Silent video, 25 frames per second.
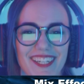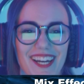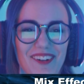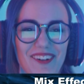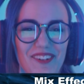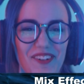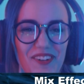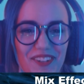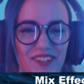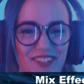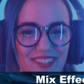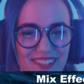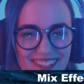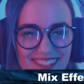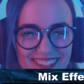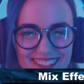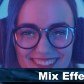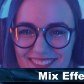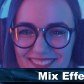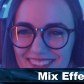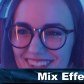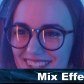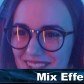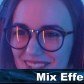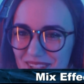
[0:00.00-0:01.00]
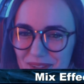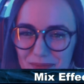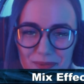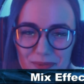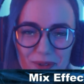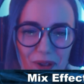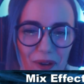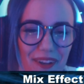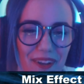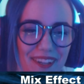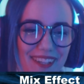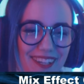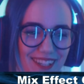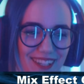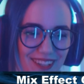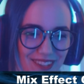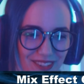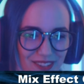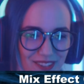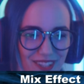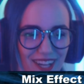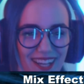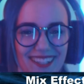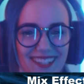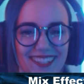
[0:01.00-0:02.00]
my lower third up there,
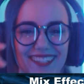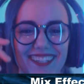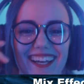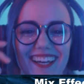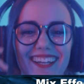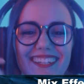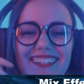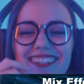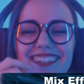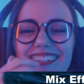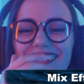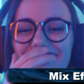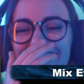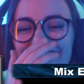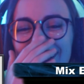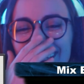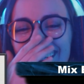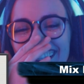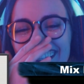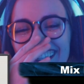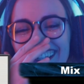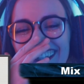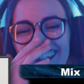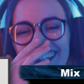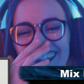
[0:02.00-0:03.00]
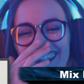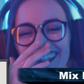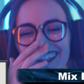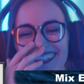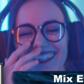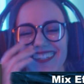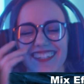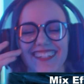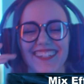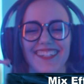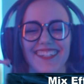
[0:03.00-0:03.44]
it is uh, just corresponding